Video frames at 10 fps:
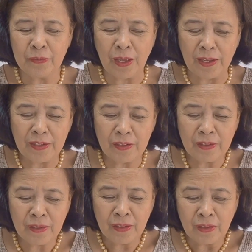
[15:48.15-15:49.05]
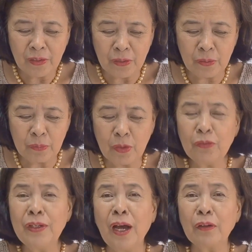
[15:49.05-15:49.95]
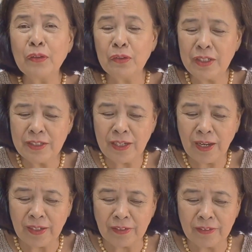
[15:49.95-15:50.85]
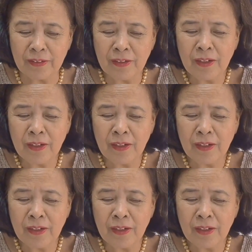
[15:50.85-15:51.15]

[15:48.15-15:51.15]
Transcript: Then, you move now to design.